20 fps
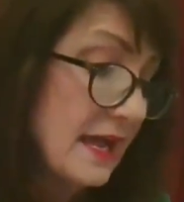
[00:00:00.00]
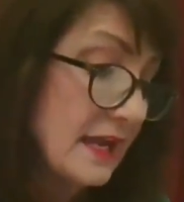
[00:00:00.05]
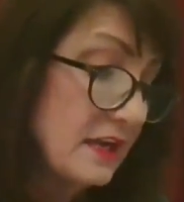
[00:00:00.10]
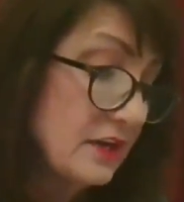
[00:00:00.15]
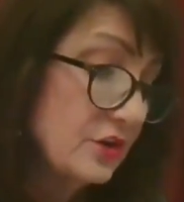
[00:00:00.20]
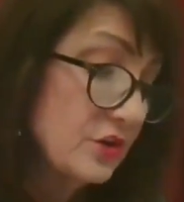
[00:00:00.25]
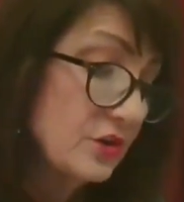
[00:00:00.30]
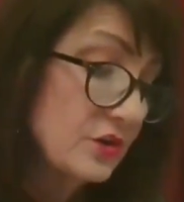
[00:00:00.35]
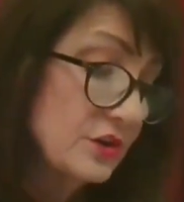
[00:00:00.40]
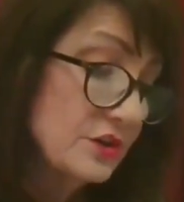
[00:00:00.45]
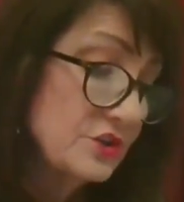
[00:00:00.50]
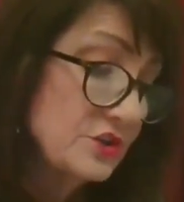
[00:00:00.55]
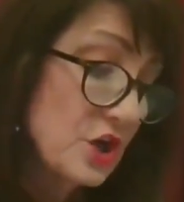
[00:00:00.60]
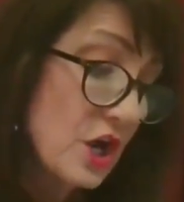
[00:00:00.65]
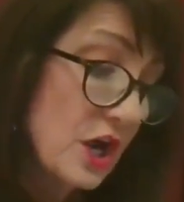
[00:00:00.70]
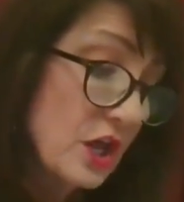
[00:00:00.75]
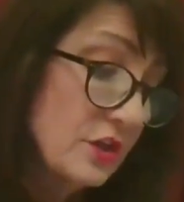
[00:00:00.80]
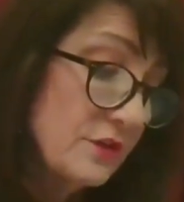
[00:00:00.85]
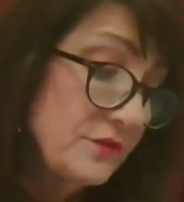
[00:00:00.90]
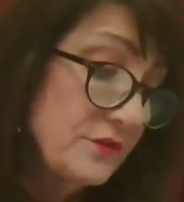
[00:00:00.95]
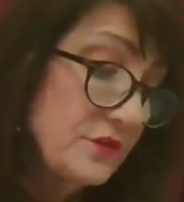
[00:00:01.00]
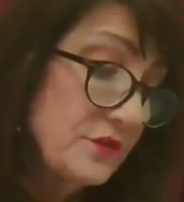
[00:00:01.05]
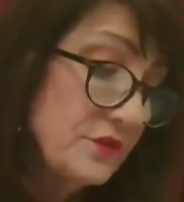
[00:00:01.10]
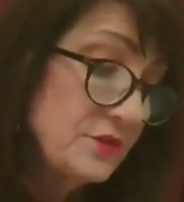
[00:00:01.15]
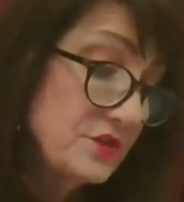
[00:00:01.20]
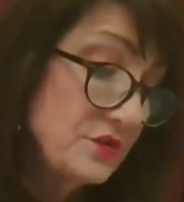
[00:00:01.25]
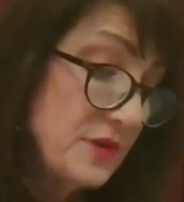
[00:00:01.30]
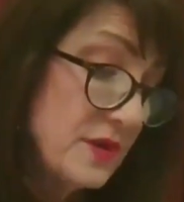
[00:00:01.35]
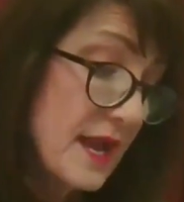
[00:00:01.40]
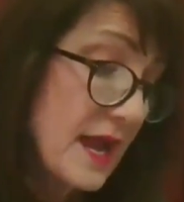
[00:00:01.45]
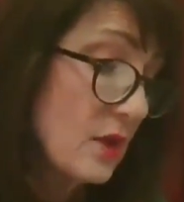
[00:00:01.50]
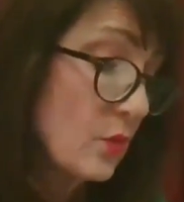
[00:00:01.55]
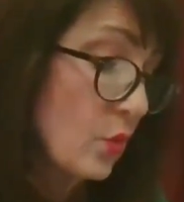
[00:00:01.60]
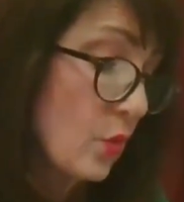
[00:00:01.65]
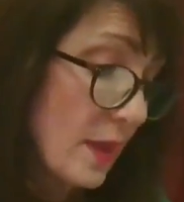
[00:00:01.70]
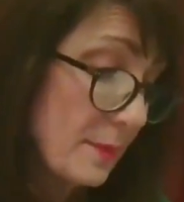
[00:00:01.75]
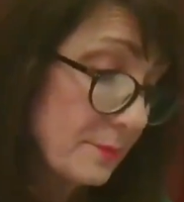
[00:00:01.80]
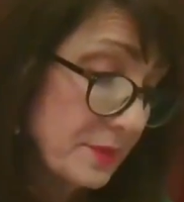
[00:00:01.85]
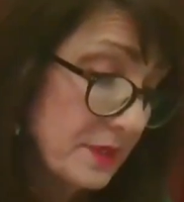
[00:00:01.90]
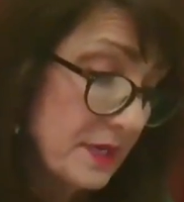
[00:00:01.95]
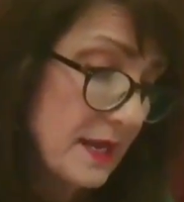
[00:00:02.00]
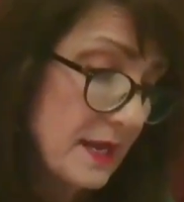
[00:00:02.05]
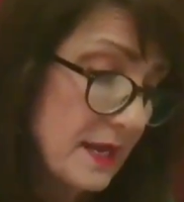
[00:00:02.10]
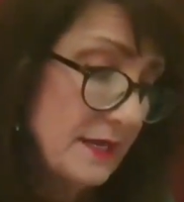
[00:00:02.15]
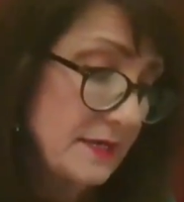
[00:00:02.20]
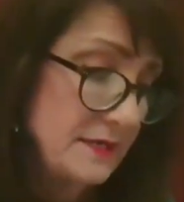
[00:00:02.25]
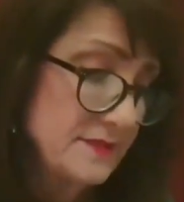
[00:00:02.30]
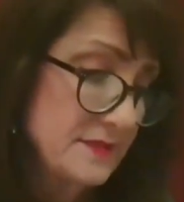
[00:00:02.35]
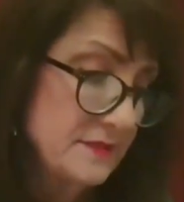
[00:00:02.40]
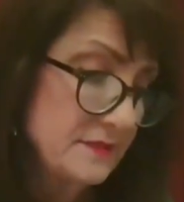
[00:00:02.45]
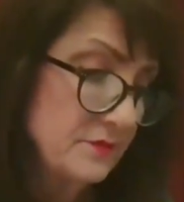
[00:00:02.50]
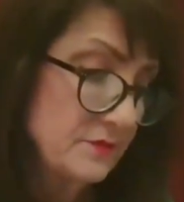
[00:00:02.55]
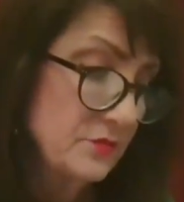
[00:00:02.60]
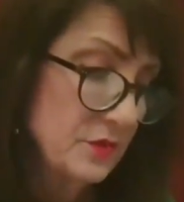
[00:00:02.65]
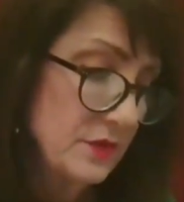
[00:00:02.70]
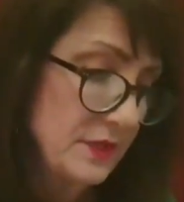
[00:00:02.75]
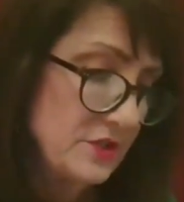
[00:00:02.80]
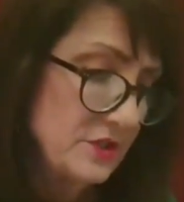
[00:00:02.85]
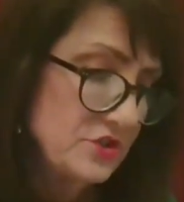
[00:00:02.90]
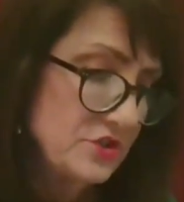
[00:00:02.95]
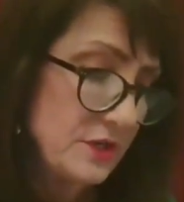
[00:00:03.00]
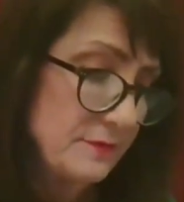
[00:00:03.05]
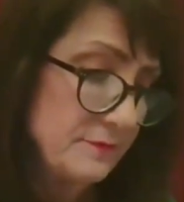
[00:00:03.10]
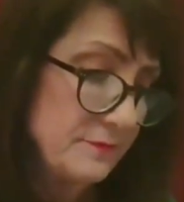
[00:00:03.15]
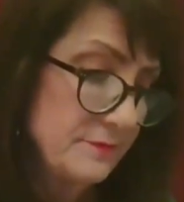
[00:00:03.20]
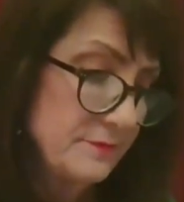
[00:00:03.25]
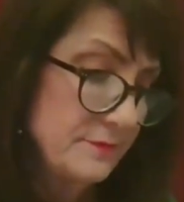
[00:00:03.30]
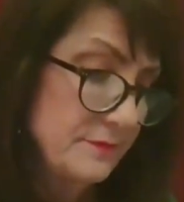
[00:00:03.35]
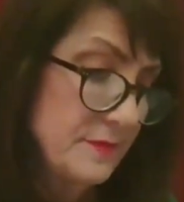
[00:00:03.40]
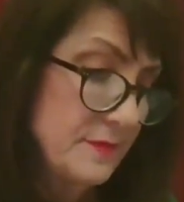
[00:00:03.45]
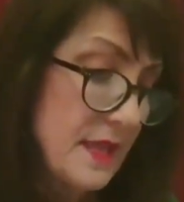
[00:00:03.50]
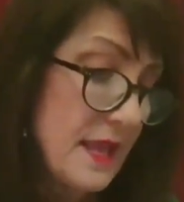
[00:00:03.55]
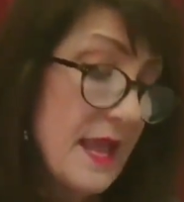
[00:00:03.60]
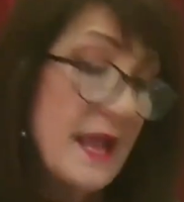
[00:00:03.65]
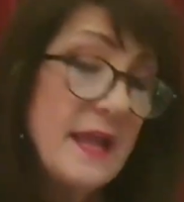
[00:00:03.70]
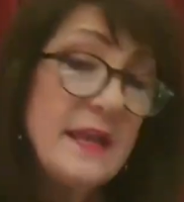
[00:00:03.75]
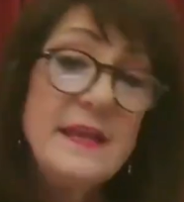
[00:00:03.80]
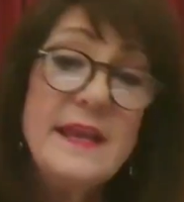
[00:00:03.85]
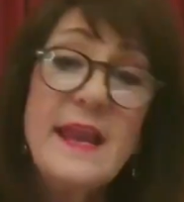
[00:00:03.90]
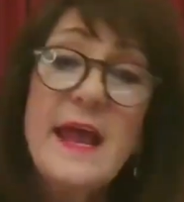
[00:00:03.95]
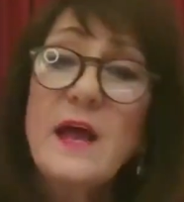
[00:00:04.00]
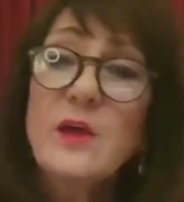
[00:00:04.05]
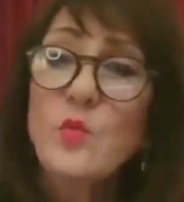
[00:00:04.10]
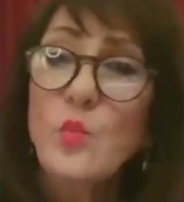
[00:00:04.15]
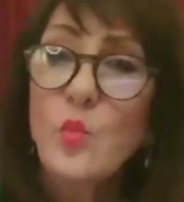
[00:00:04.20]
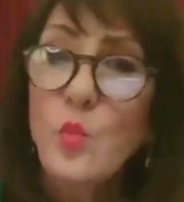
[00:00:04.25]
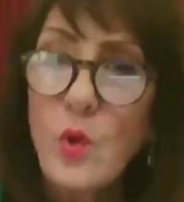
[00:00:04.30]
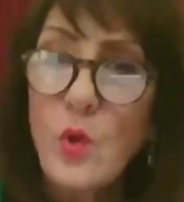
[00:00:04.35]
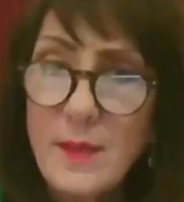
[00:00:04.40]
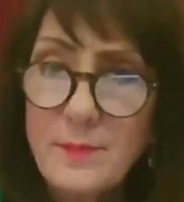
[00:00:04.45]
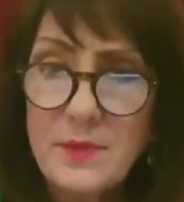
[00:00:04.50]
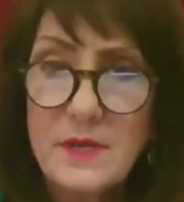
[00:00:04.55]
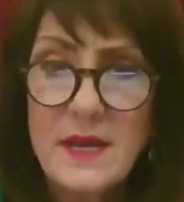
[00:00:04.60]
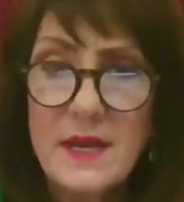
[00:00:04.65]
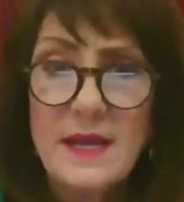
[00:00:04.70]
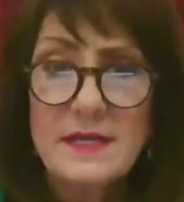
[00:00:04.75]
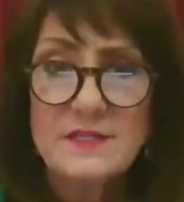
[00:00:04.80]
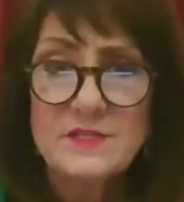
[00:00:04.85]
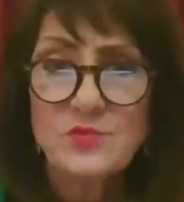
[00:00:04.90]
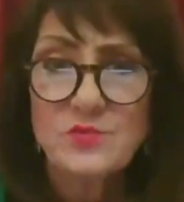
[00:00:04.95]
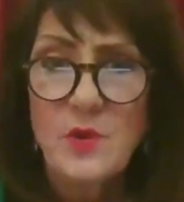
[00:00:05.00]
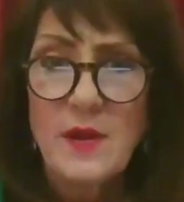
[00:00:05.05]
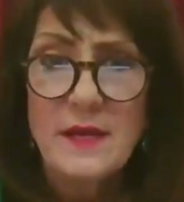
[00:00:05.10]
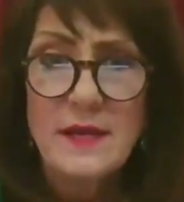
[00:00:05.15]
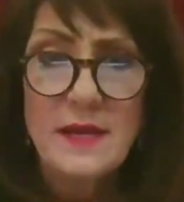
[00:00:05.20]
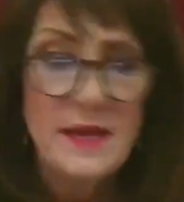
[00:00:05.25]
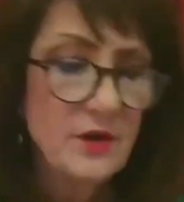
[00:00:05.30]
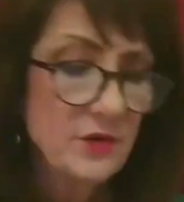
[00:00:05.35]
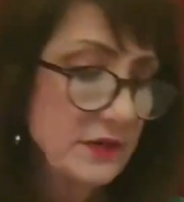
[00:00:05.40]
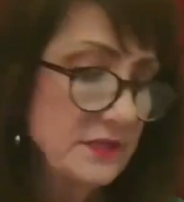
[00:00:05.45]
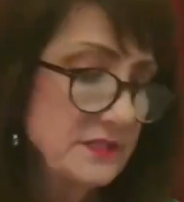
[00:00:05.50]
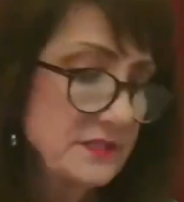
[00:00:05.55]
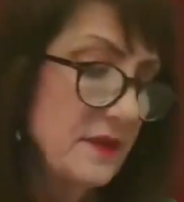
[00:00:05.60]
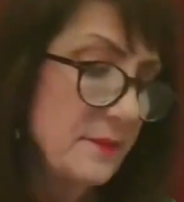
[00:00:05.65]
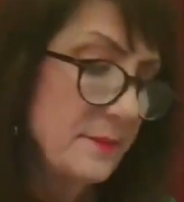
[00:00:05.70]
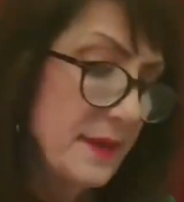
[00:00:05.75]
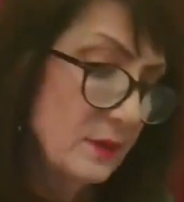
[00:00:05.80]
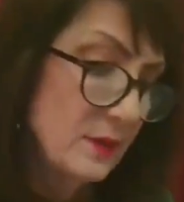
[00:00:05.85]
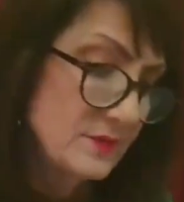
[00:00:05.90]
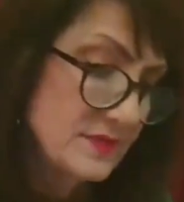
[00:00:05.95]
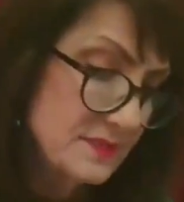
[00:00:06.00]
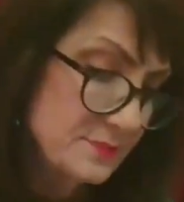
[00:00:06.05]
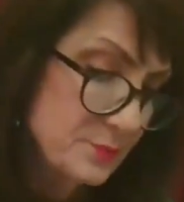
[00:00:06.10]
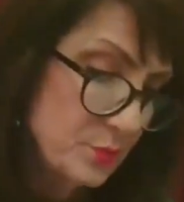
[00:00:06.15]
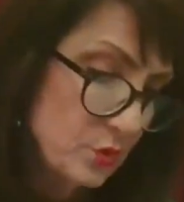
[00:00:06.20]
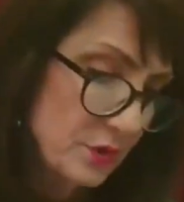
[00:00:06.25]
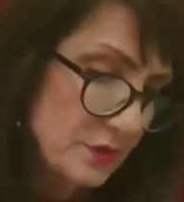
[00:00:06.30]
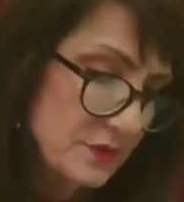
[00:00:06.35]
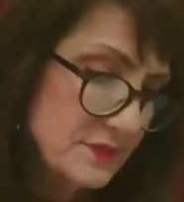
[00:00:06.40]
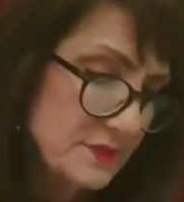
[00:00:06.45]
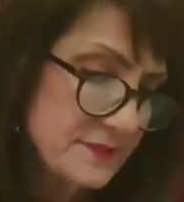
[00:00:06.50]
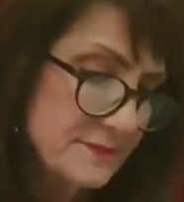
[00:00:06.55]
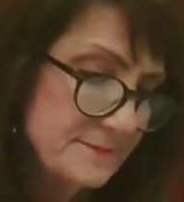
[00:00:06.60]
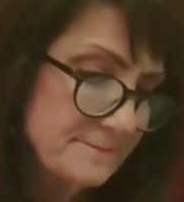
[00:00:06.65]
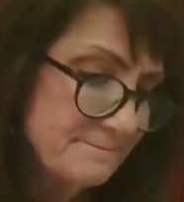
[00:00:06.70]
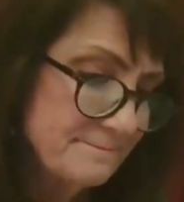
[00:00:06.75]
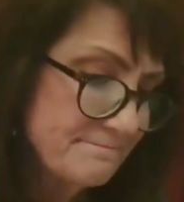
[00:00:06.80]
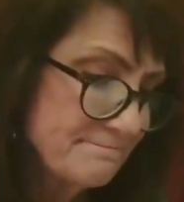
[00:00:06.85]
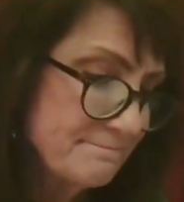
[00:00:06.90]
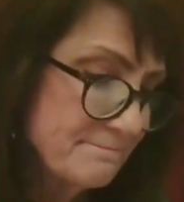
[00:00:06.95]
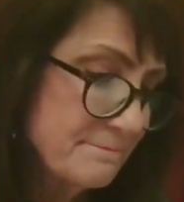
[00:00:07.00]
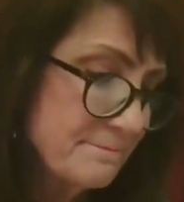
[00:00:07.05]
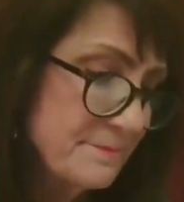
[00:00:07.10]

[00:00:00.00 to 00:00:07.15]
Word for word: I encourage all of you to not weaponize religion and not weaponize red herrings about sports.